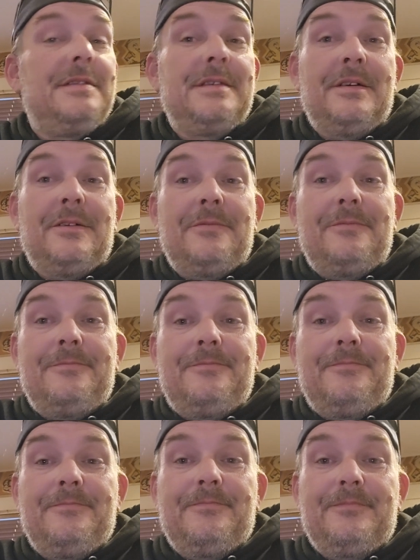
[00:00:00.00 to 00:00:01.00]
So
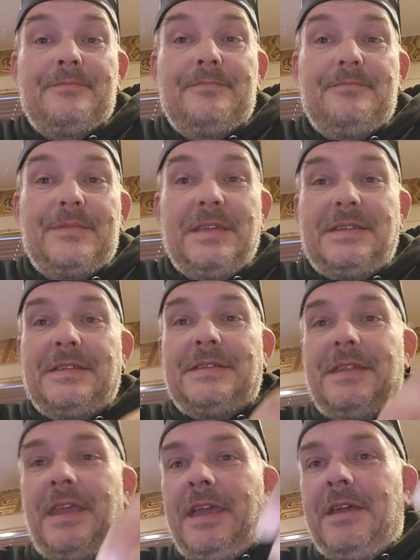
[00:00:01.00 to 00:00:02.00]
this
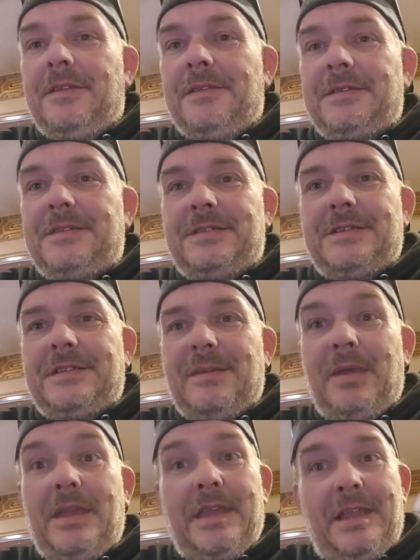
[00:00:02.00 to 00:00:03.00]
isn't the end. This is just the
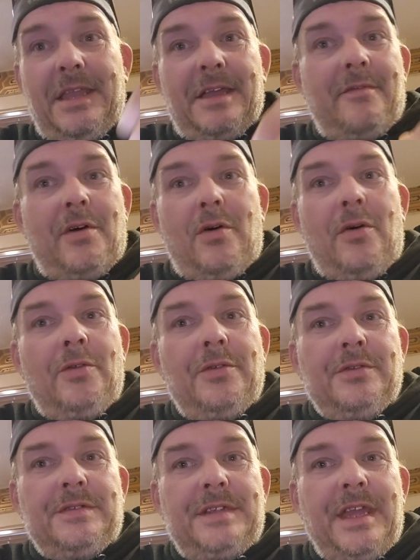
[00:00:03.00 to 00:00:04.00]
beginning of a whole
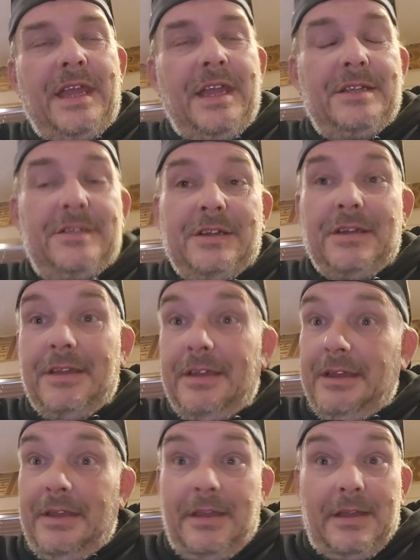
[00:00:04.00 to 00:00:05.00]
new stage.
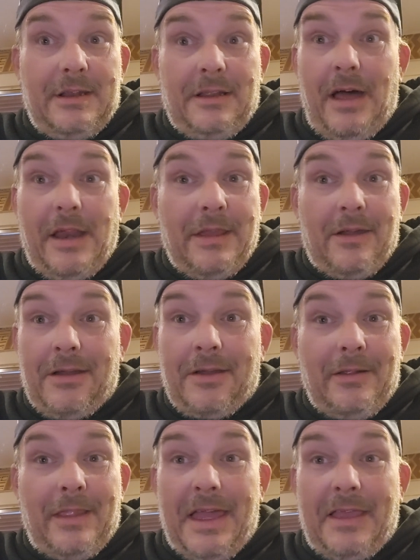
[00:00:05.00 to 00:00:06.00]
And a lot of you aren't
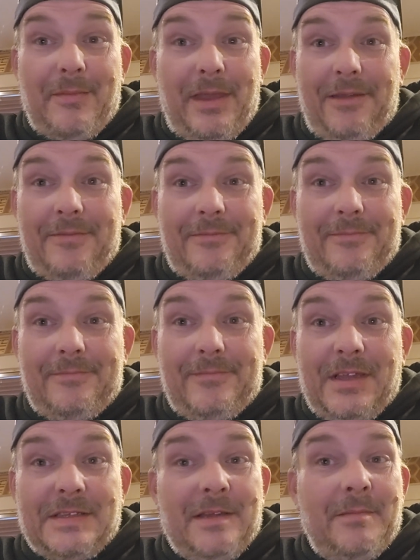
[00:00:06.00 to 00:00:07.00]
going to like me,
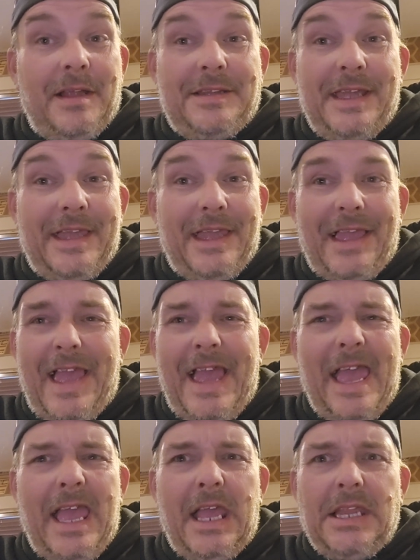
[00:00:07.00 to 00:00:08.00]
because I'm not taking
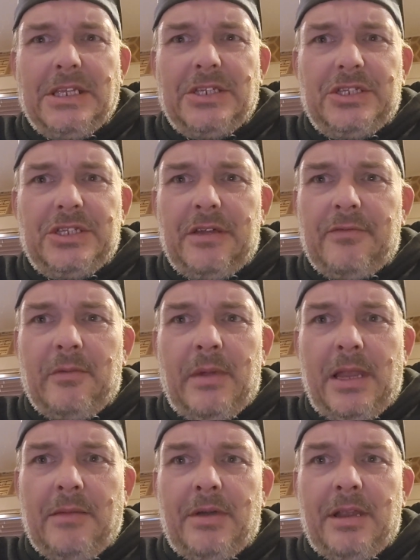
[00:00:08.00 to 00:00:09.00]
any shit from
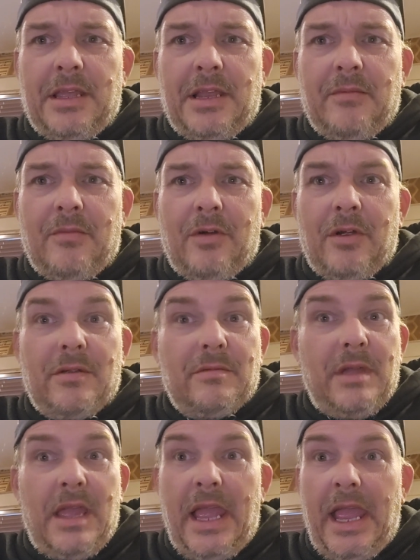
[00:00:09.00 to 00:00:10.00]
anybody anymore.
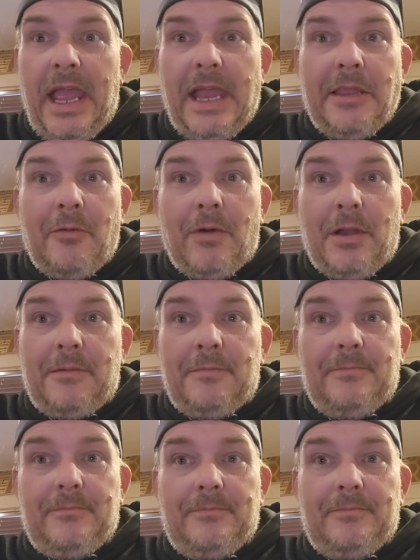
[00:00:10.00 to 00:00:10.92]
Anyone.